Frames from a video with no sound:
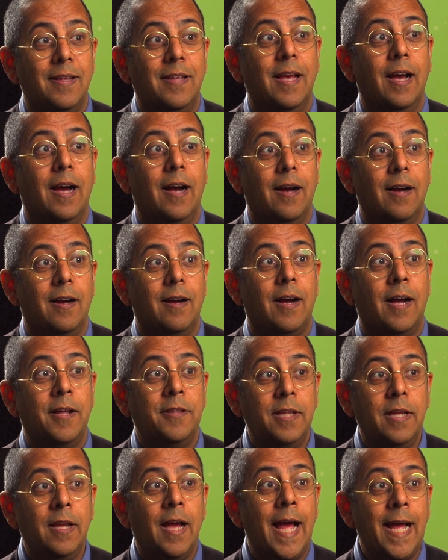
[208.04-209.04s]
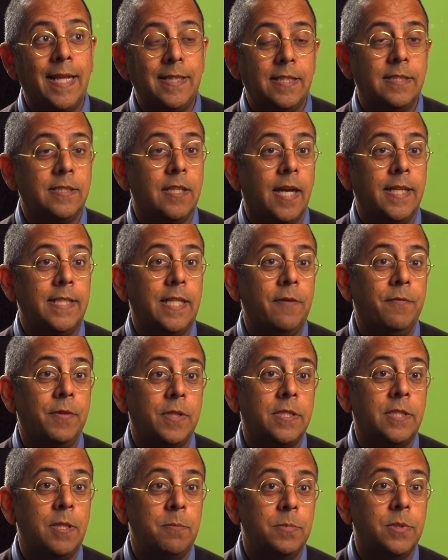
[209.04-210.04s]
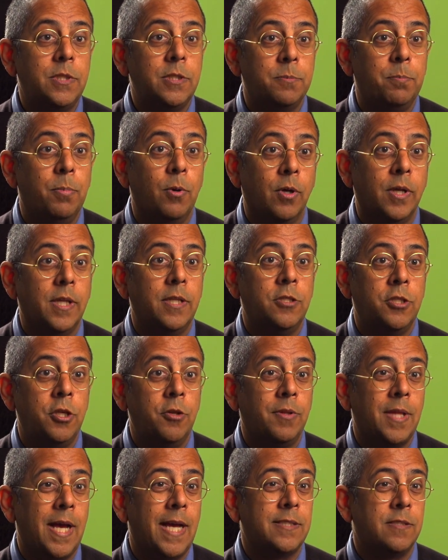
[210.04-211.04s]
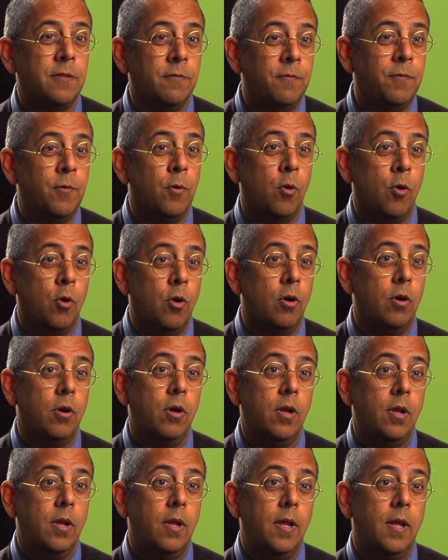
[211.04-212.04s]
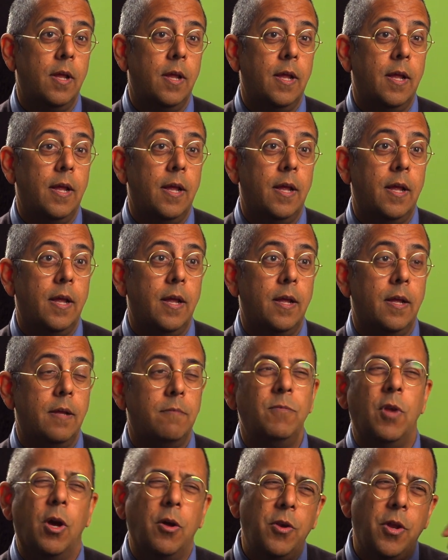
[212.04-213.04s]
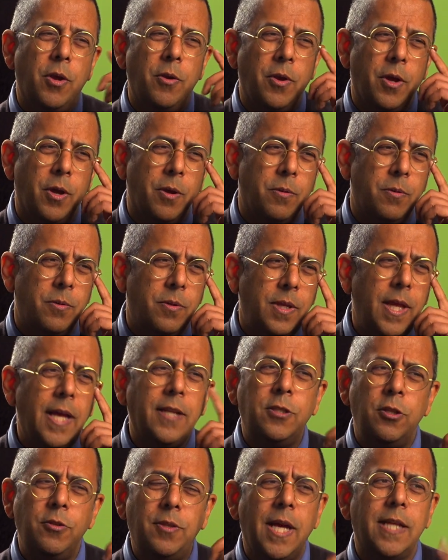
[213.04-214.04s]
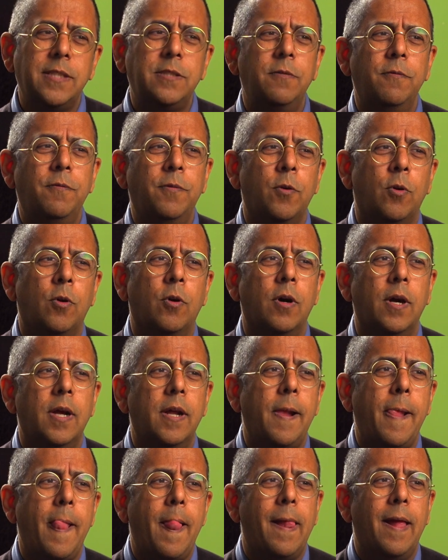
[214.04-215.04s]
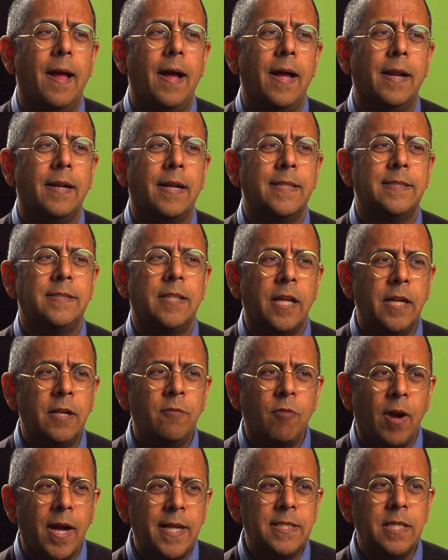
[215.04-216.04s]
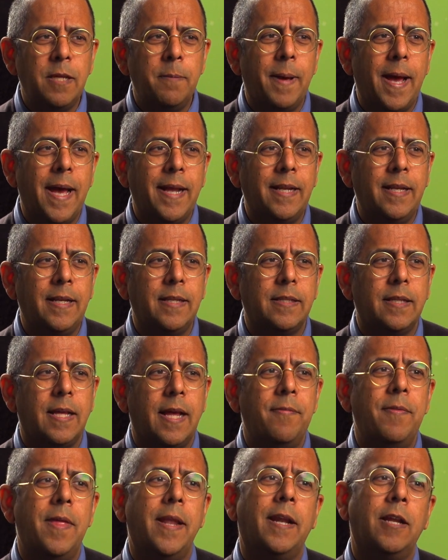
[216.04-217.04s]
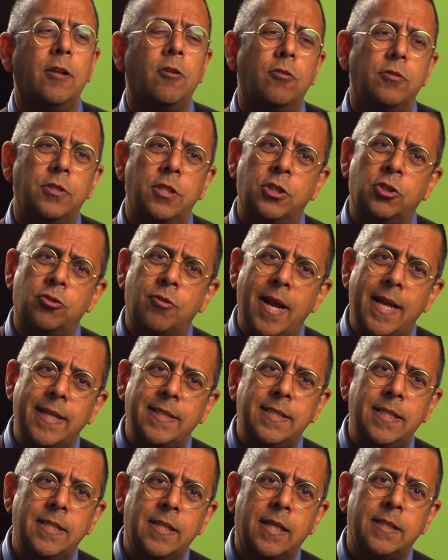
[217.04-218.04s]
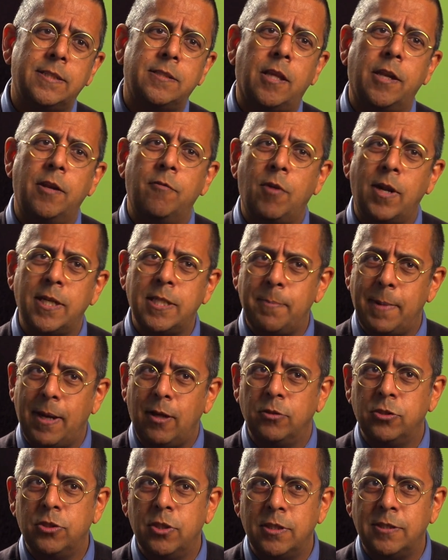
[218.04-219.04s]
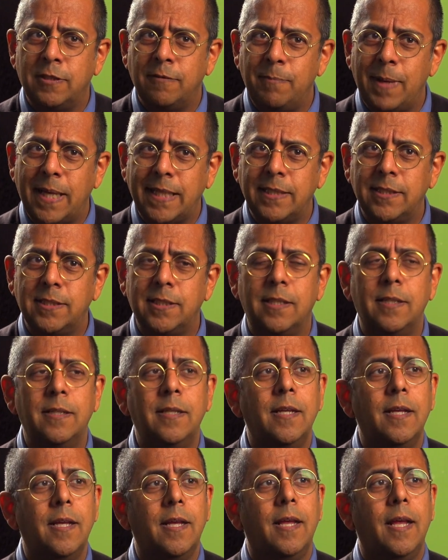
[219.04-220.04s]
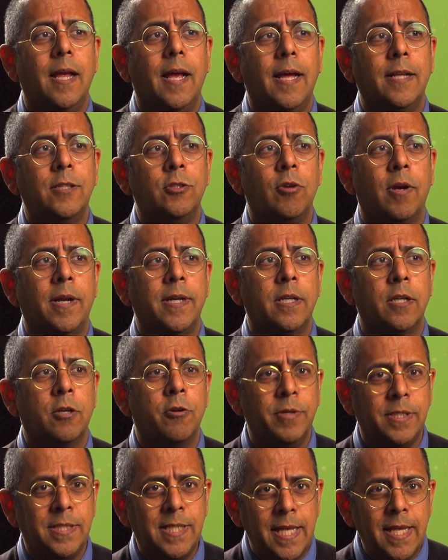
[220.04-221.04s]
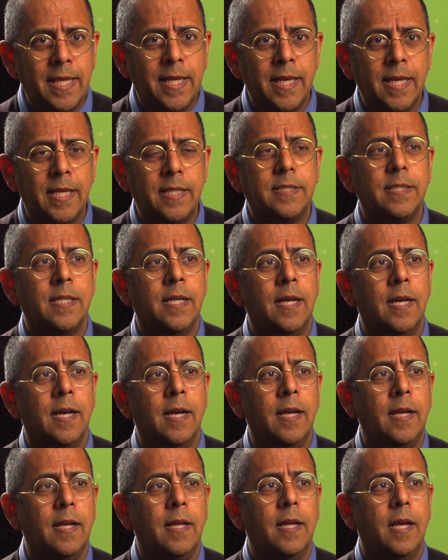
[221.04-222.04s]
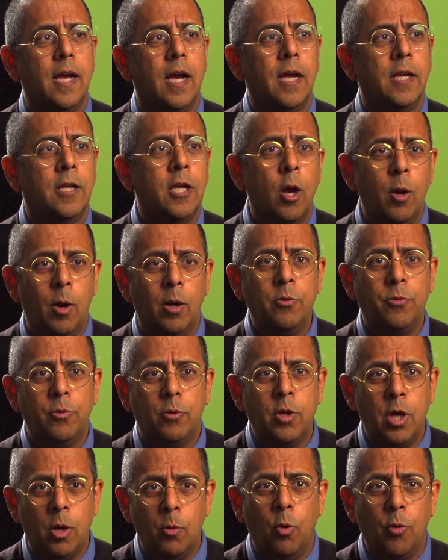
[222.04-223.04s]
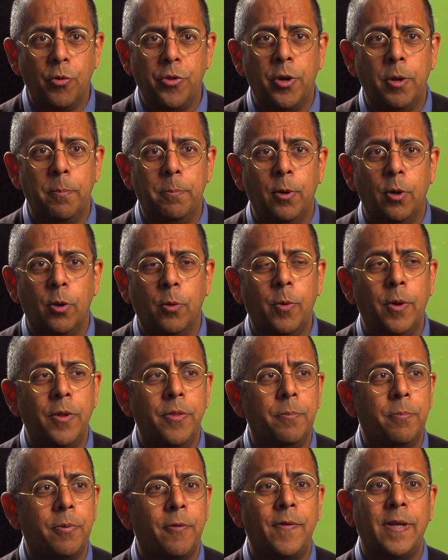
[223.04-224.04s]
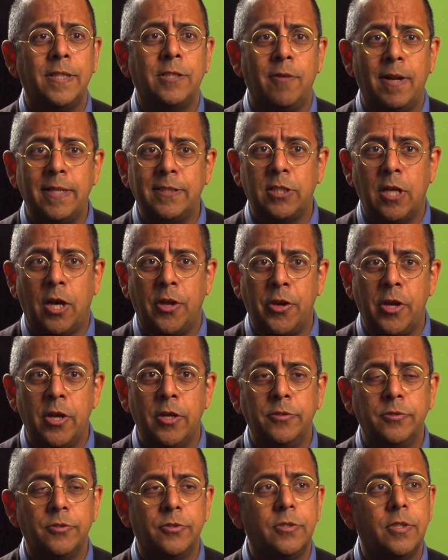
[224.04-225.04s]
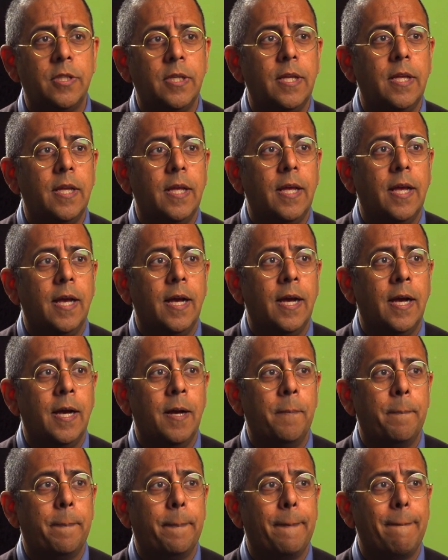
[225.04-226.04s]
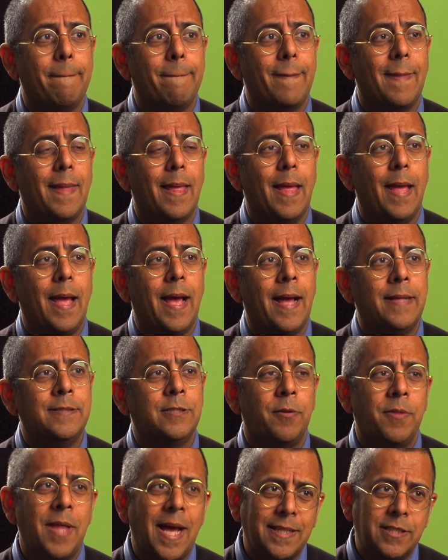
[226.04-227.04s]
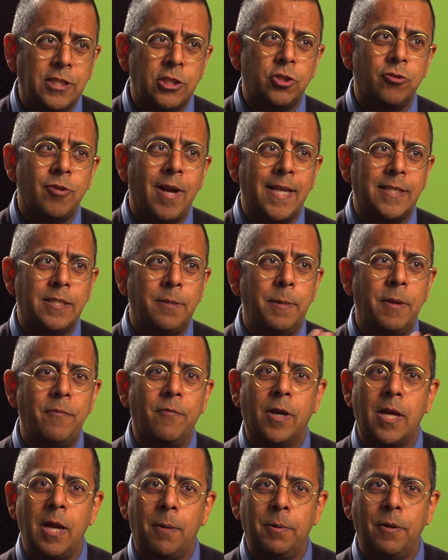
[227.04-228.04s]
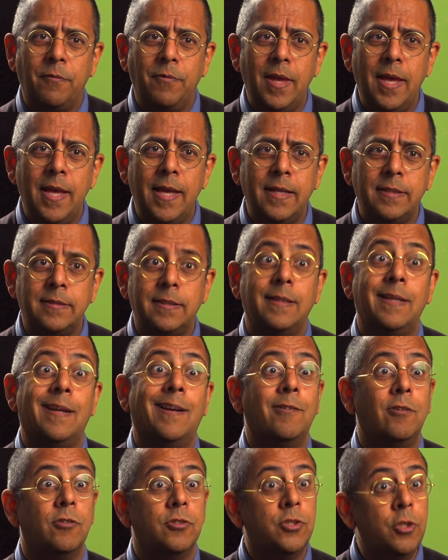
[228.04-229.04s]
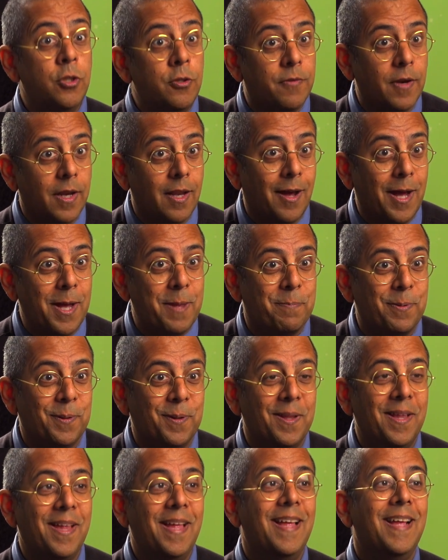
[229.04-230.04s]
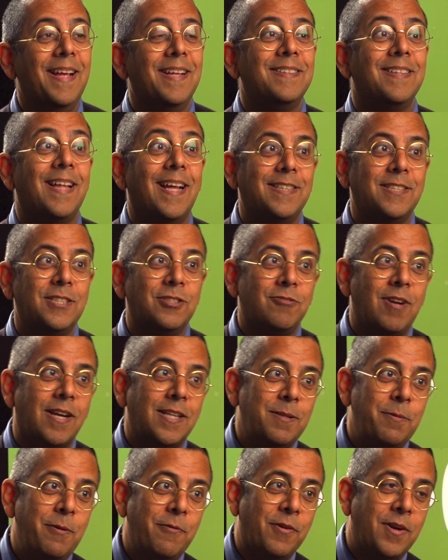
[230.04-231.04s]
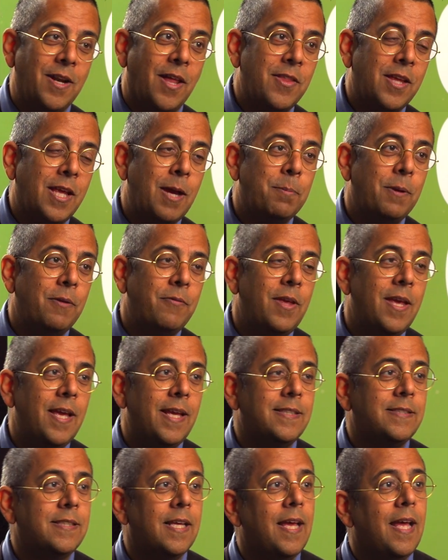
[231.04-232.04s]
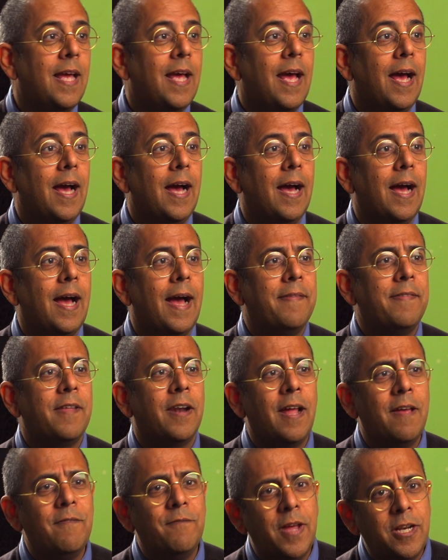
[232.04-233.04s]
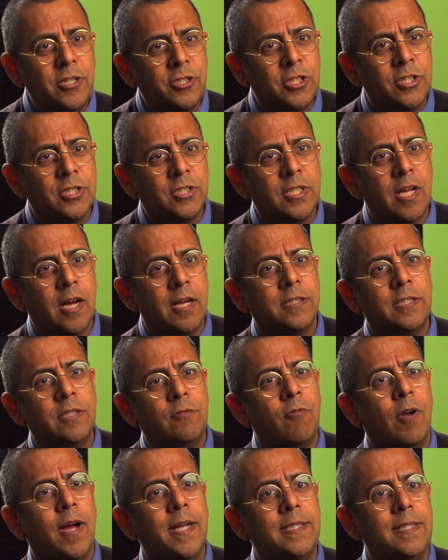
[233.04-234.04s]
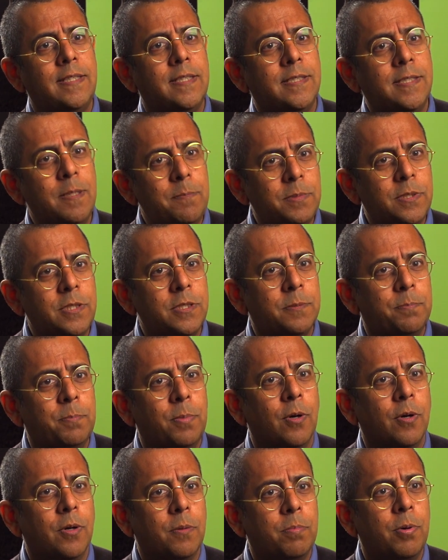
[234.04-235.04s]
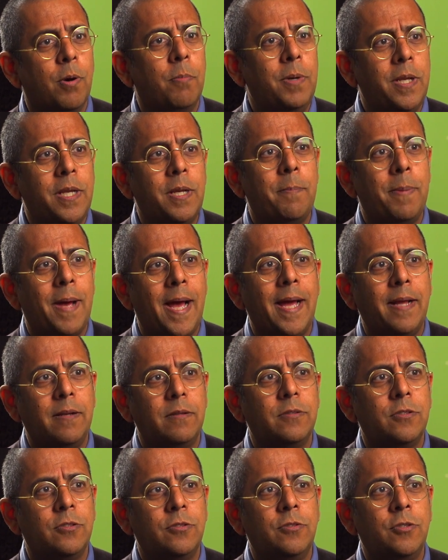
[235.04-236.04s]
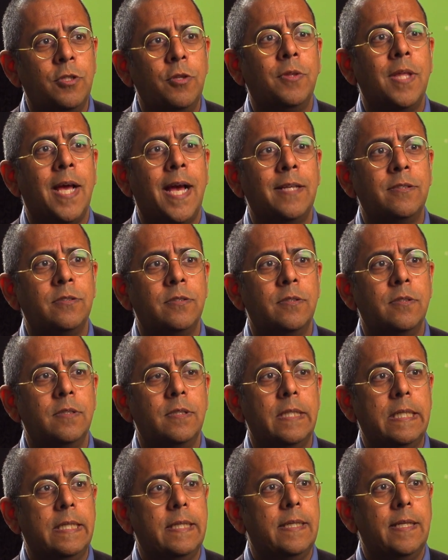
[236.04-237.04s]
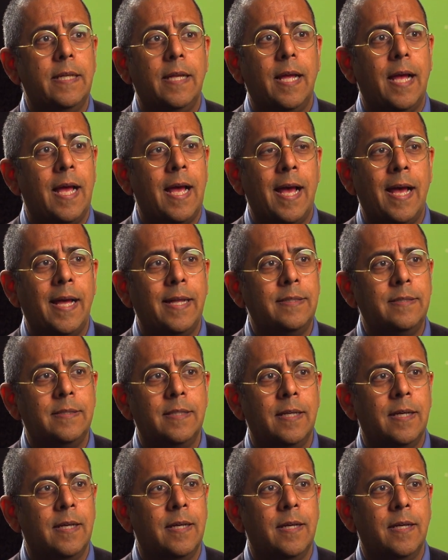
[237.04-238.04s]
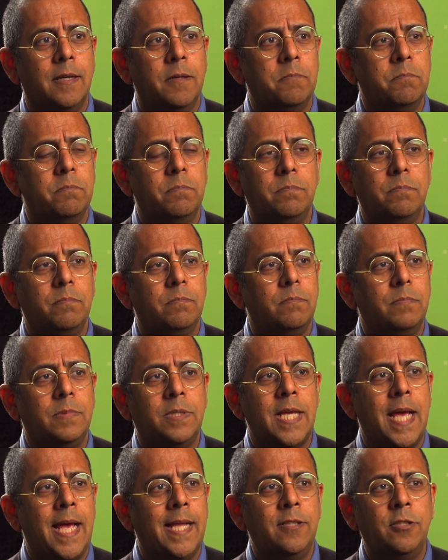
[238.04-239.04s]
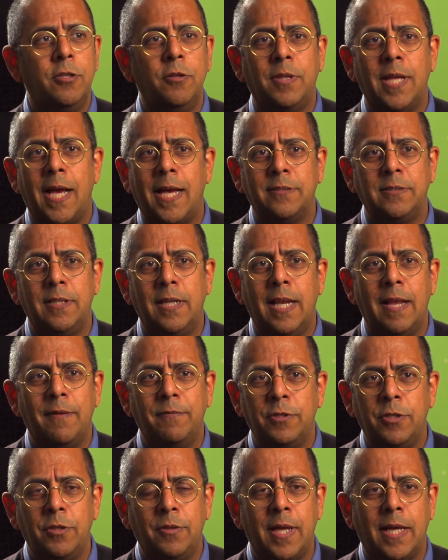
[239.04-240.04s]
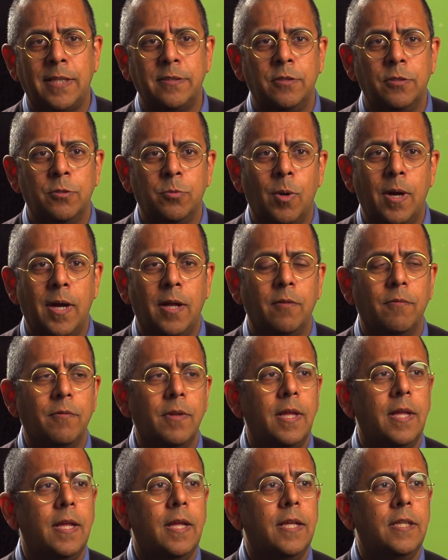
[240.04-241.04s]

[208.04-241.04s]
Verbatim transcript: Yeah, I think I had this idea for the Simpsons book in 2004. No, no, no. Yeah, 2004. And I started writing about it, and then I got distracted. I started writing about alternative medicine and trying to critique it. Uh, I co, authored a book with Professor Edzard Ernst, um, and so that distracted me for a couple of years, and then I got sued for libel. So that distracted me for another couple of years. Uh, and then I eventually started writing the Simpsons book, probably in about 2010, um, 2011, 2012.